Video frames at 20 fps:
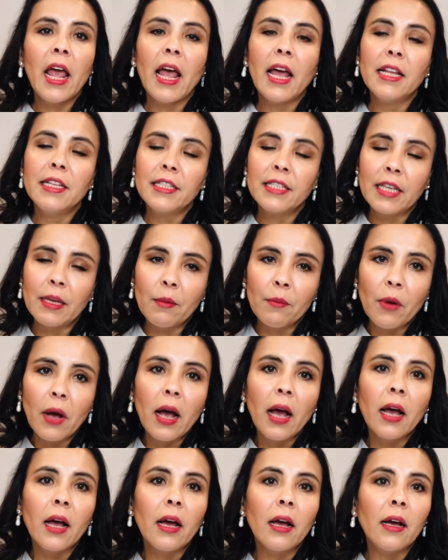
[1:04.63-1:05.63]
and some
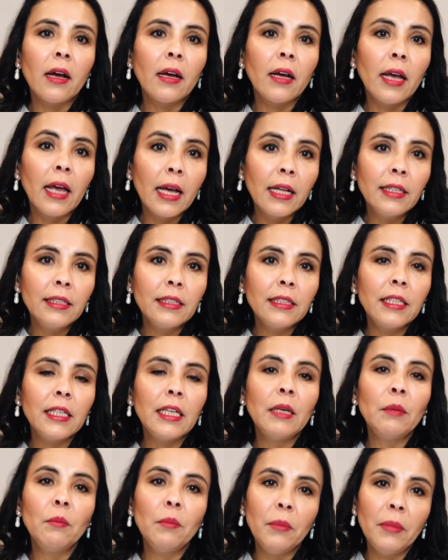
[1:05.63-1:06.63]
uh, healthy
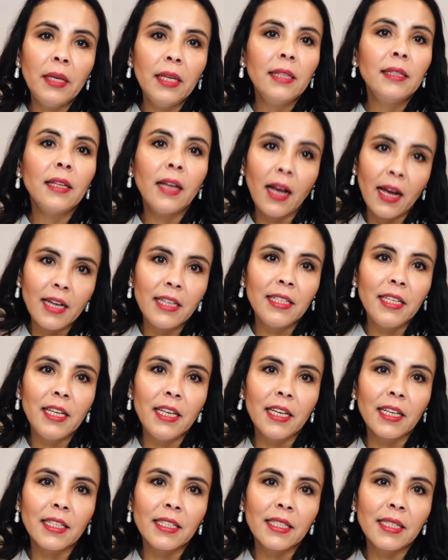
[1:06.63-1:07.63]
meal
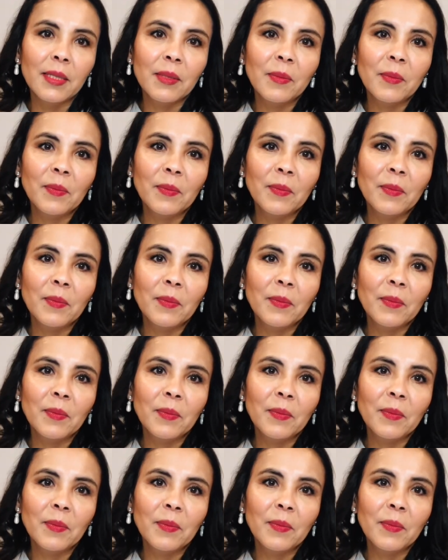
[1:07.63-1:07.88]
ideas.